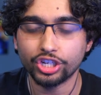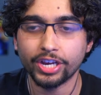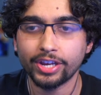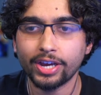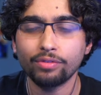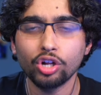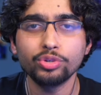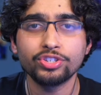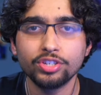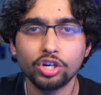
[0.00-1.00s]
I've
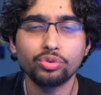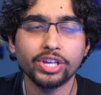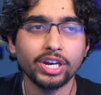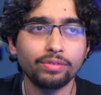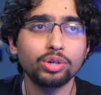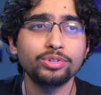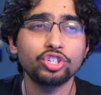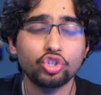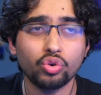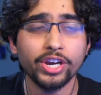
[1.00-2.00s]
always known that. I've always
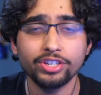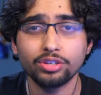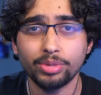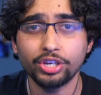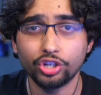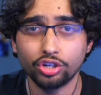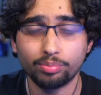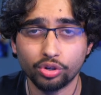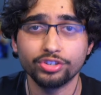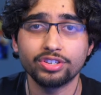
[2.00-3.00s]
tried to be a good
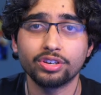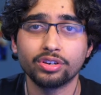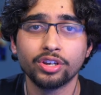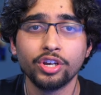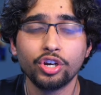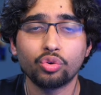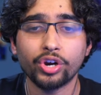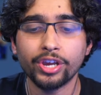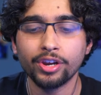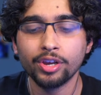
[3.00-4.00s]
person,
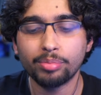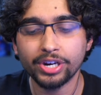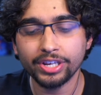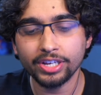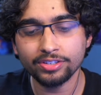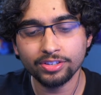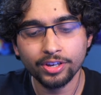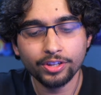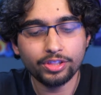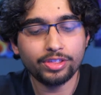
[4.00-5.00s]
right? But I guess
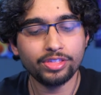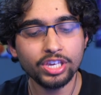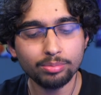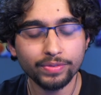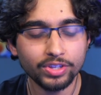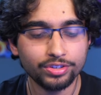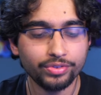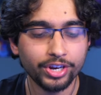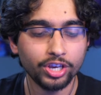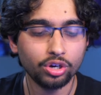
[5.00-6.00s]
the theme of this
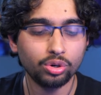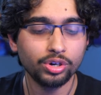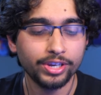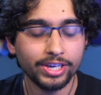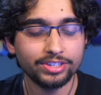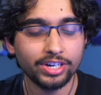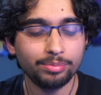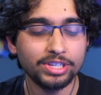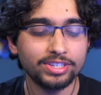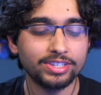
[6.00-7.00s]
video is that I've
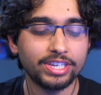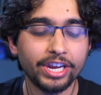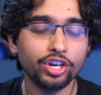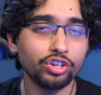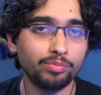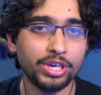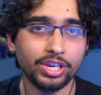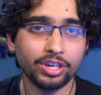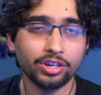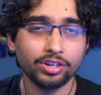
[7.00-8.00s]
been scared of
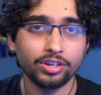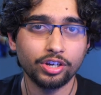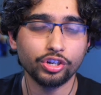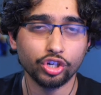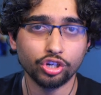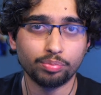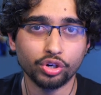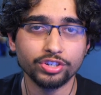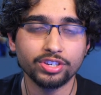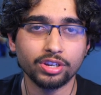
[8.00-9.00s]
being a good
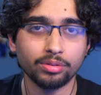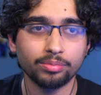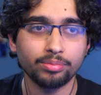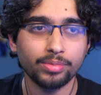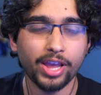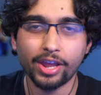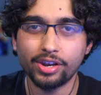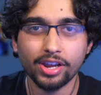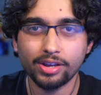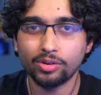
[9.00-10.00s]
person.
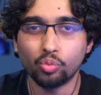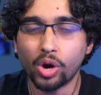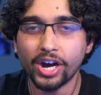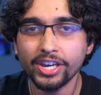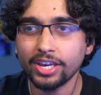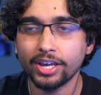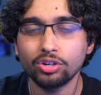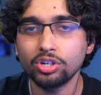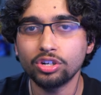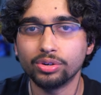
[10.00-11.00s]
And why? I
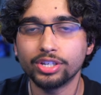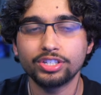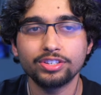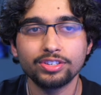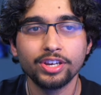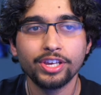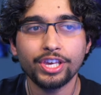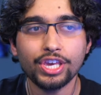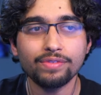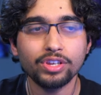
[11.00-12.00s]
don't know. It just,
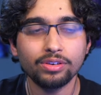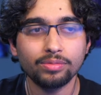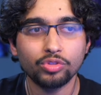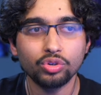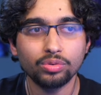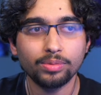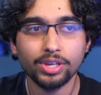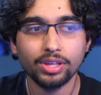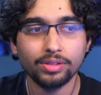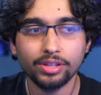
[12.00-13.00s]
even through
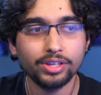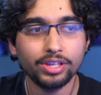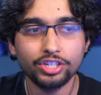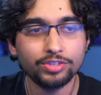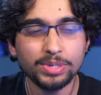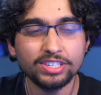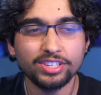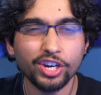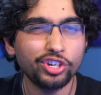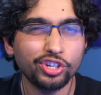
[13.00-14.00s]
just being
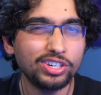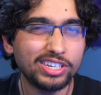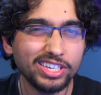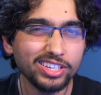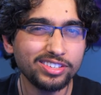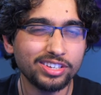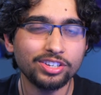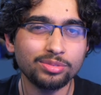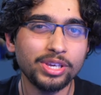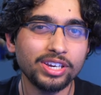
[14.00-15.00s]
scared of good deeds, that
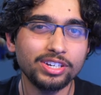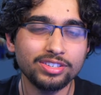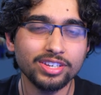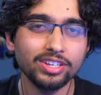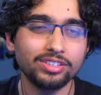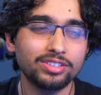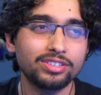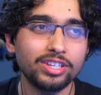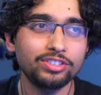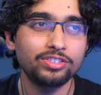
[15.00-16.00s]
doesn't make any sense.
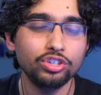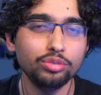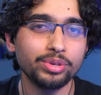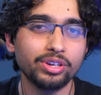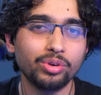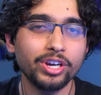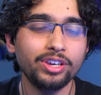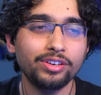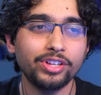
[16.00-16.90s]
That's stupid, right?